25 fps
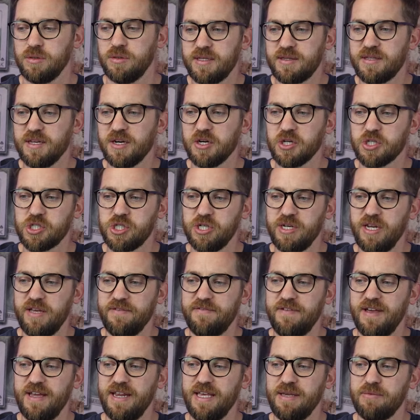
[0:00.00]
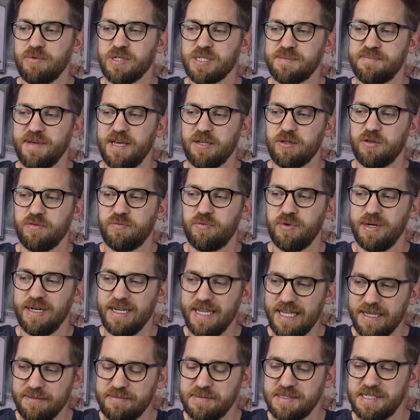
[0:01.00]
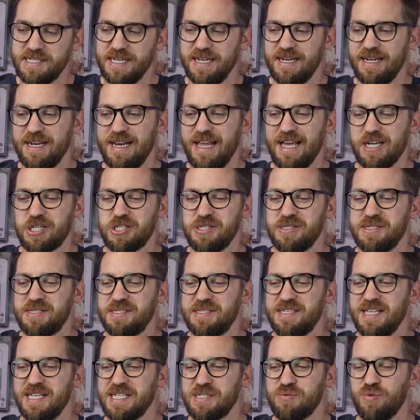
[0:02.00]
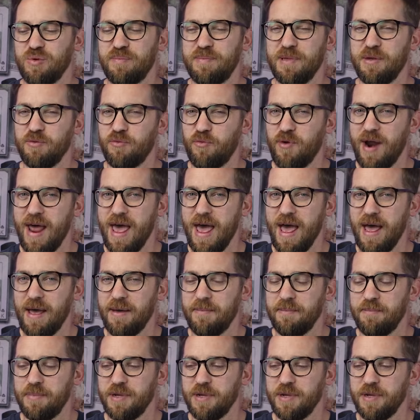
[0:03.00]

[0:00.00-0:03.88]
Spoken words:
Deduction, if any, in respect of reliefs and elections, this would be rare.